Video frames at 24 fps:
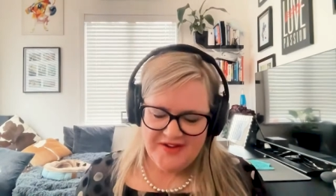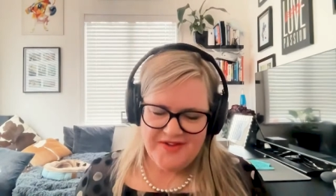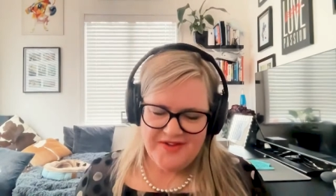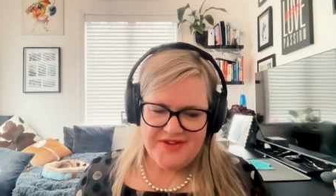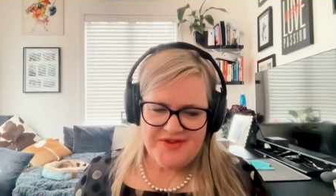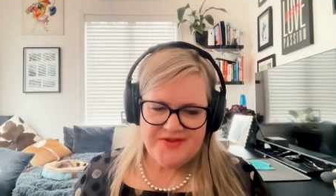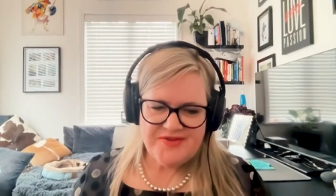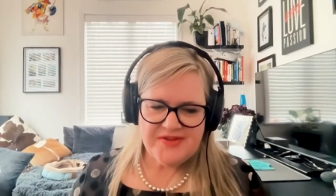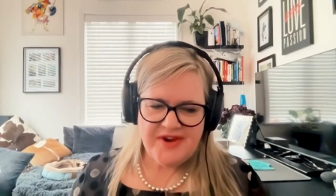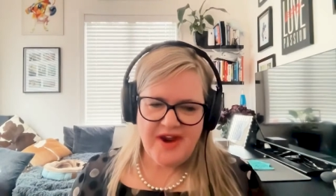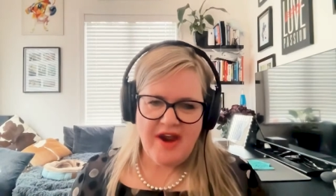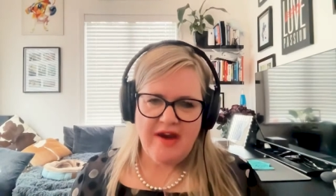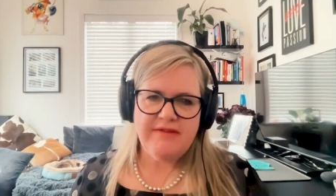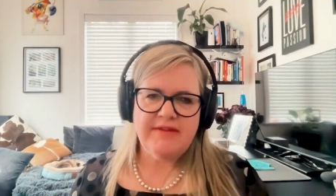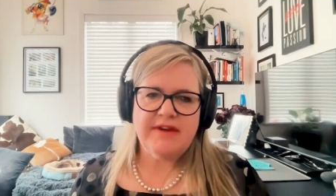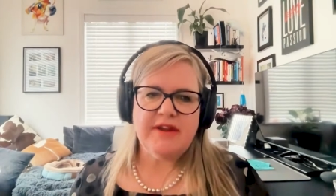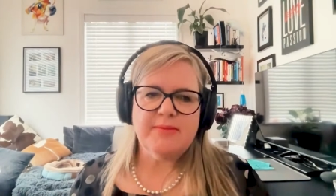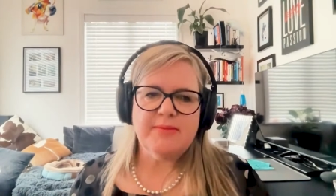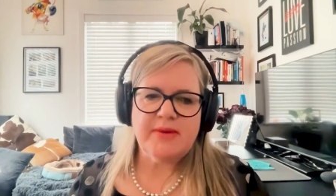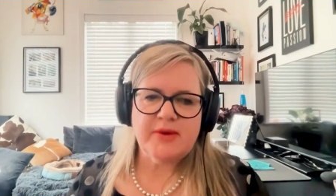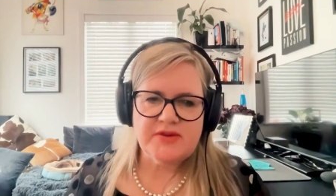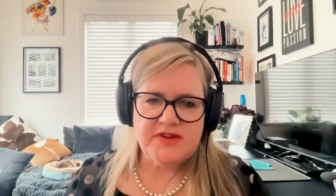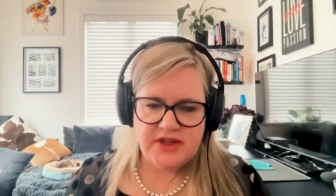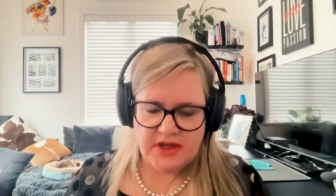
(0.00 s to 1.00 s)
that you're currently
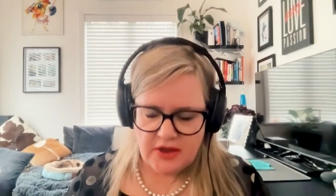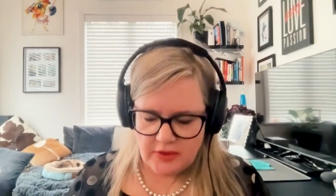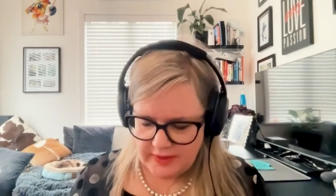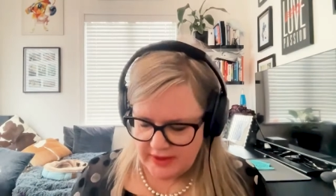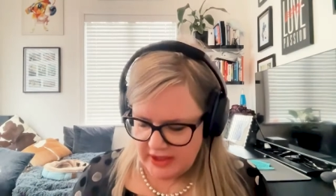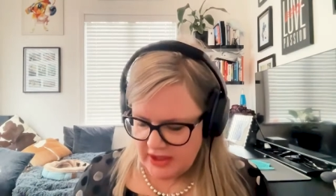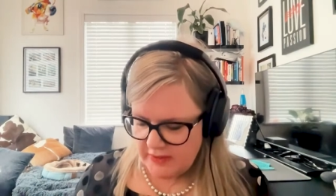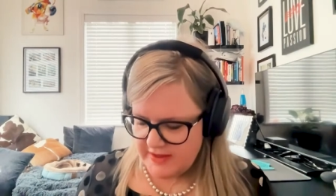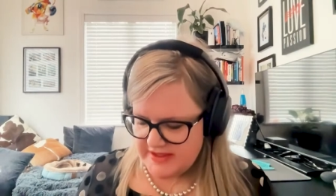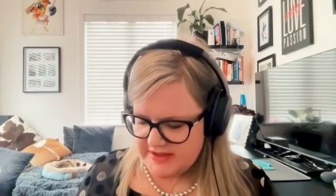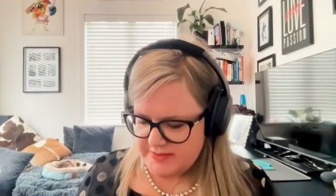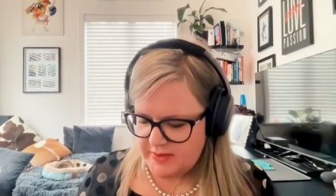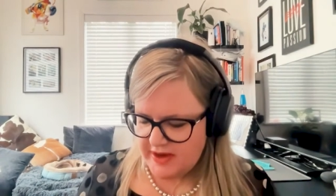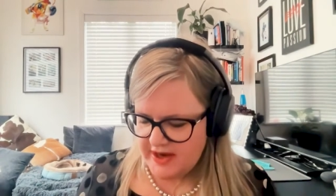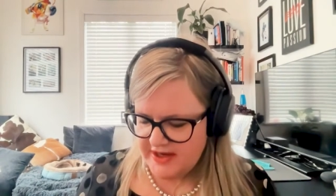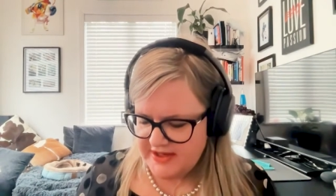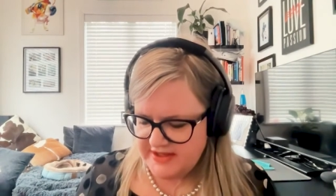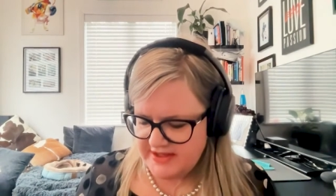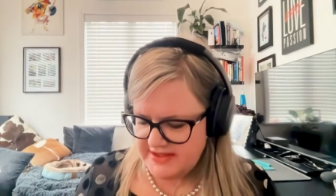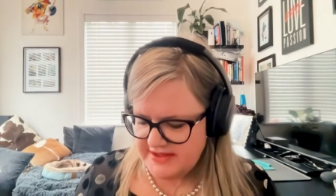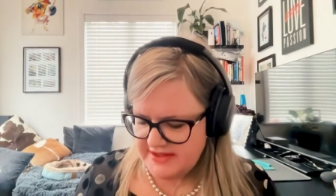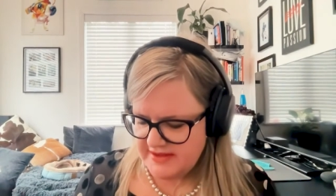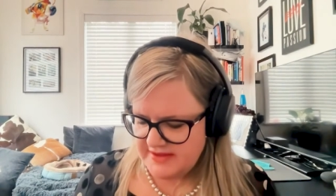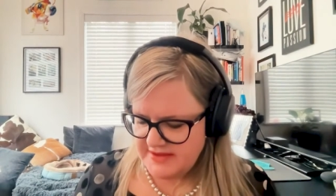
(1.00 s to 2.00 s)
building your EOS
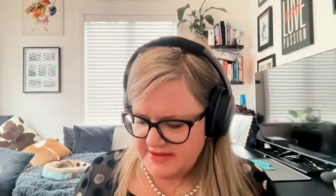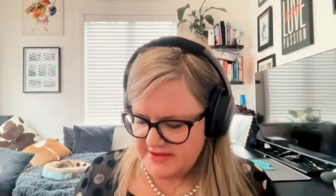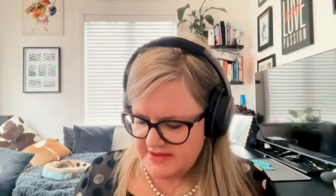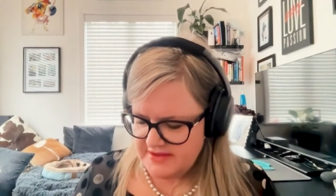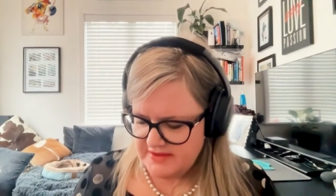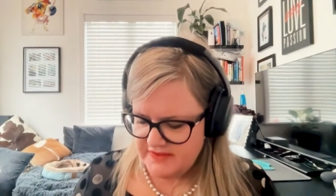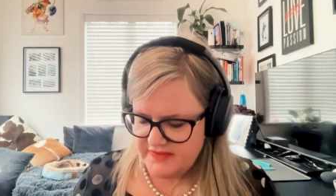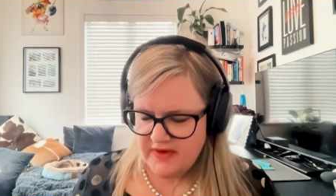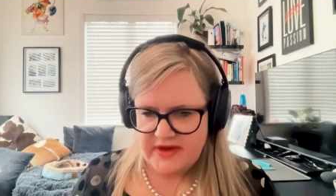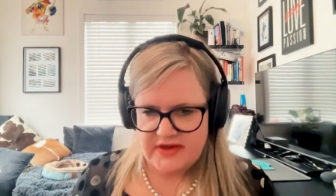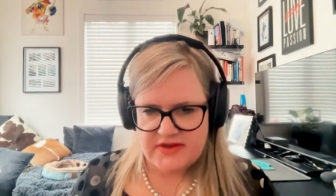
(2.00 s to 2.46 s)
practice, because you've only